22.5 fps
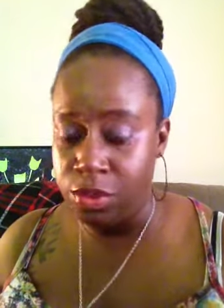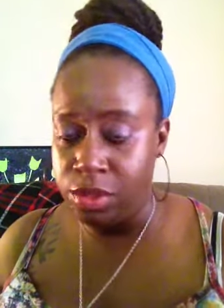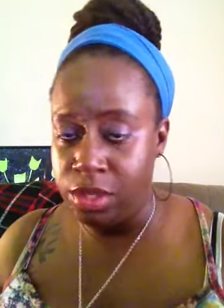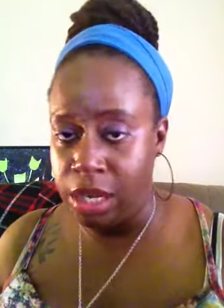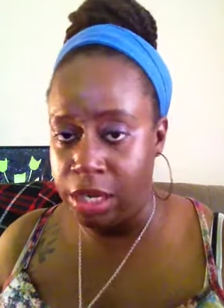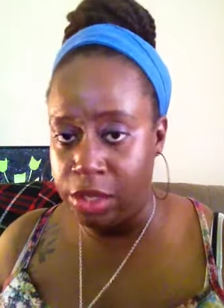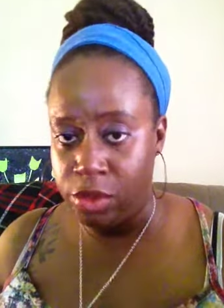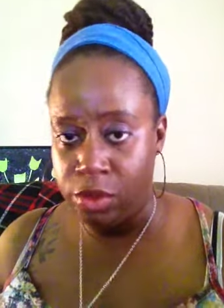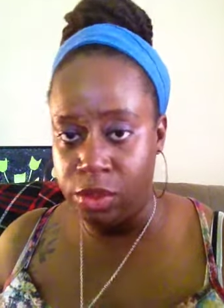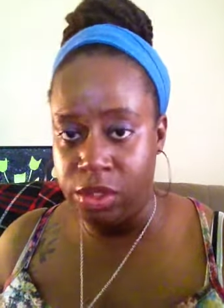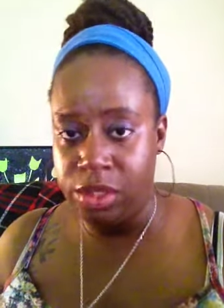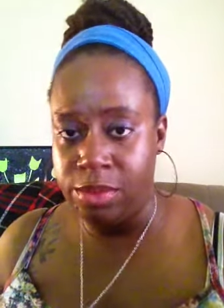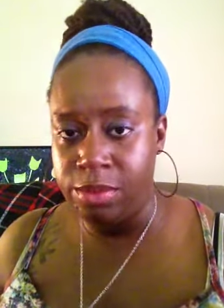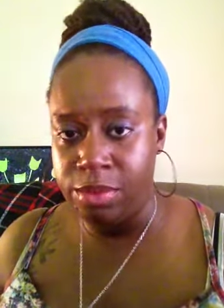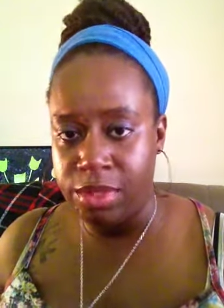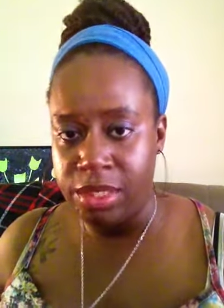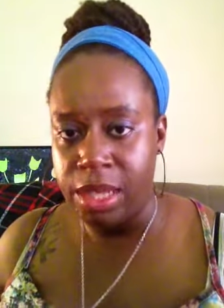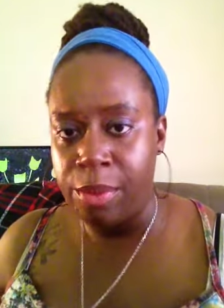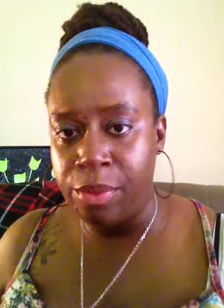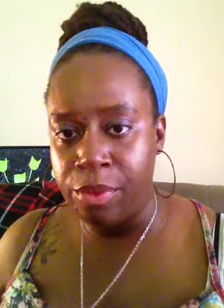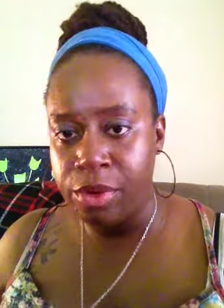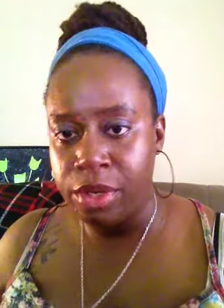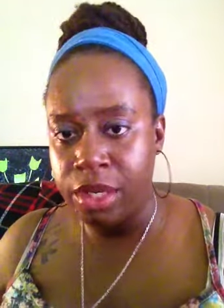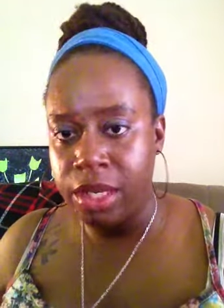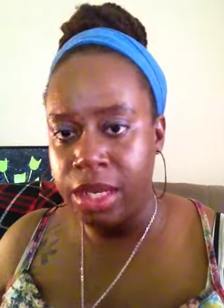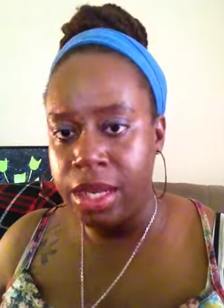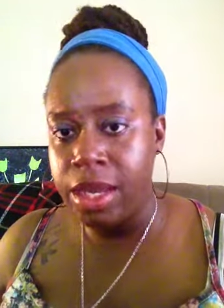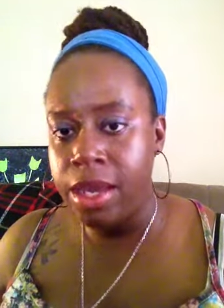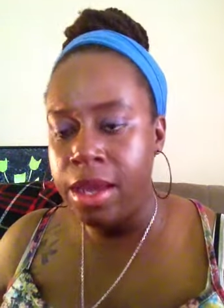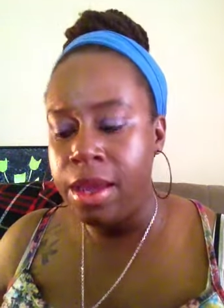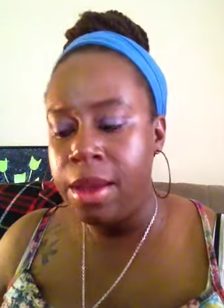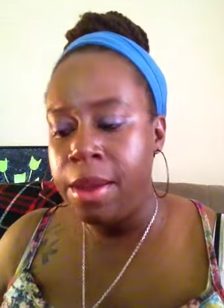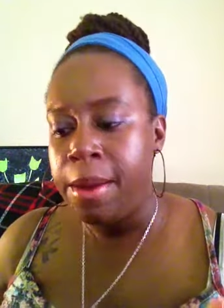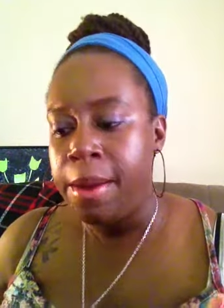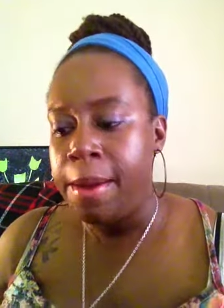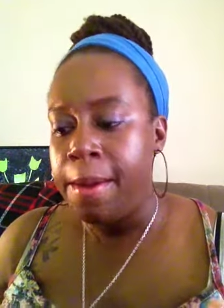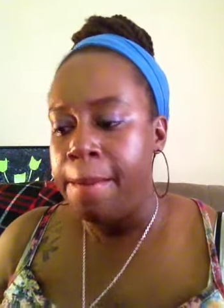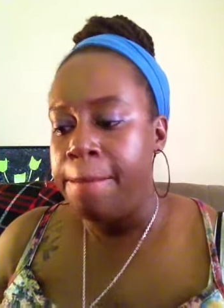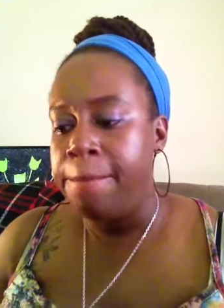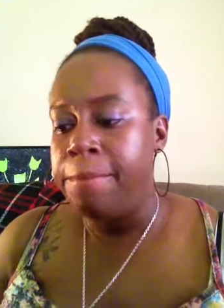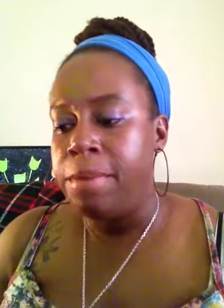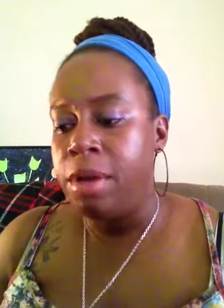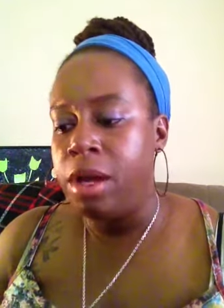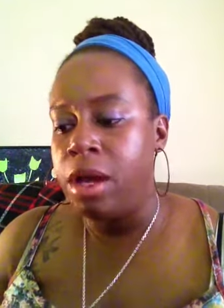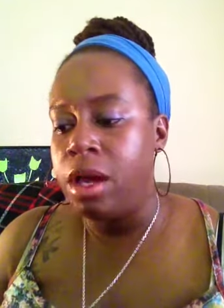I use them separately,
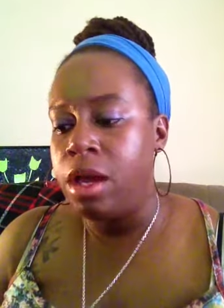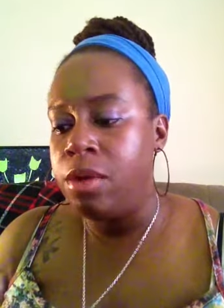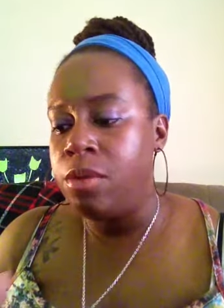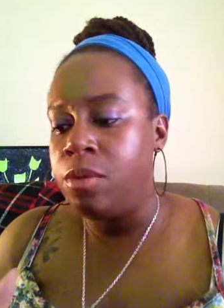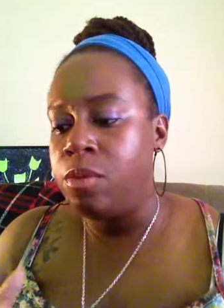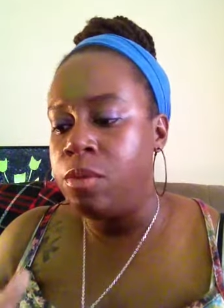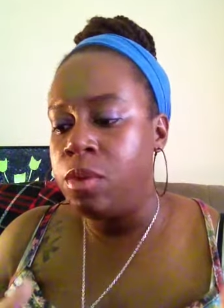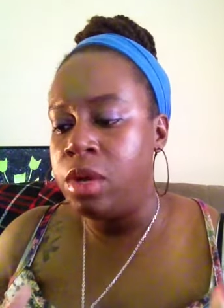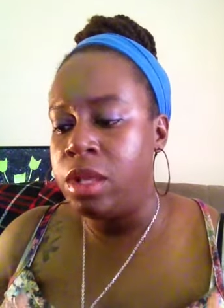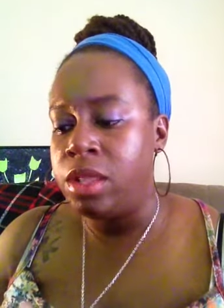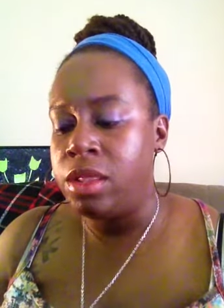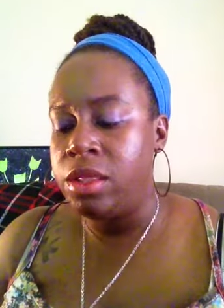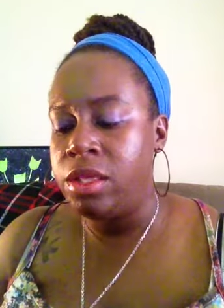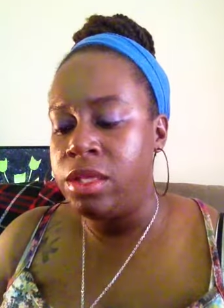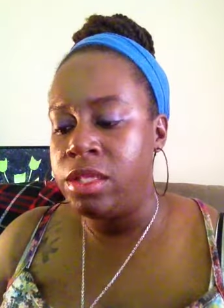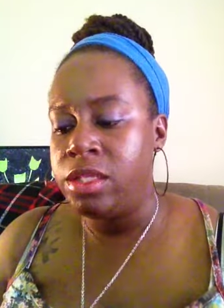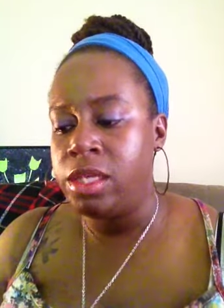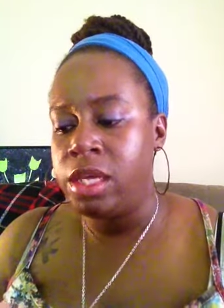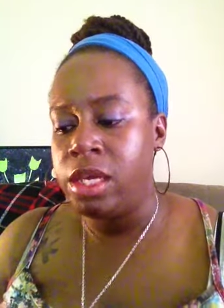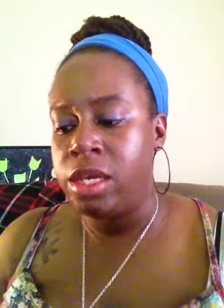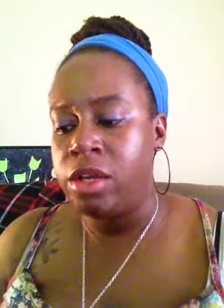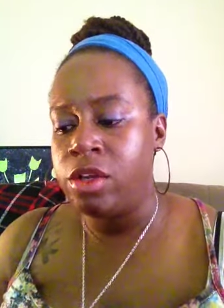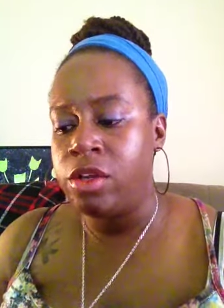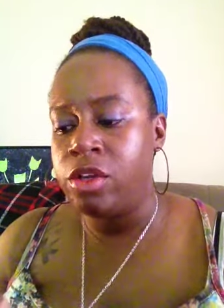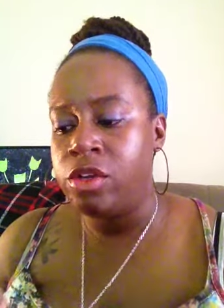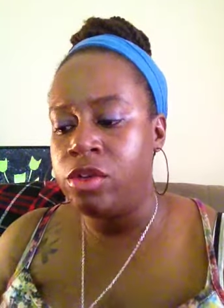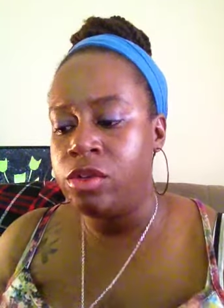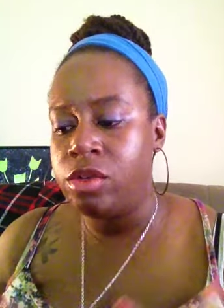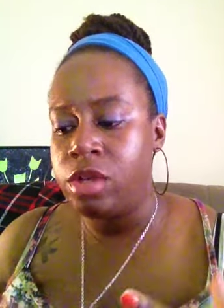but what this hair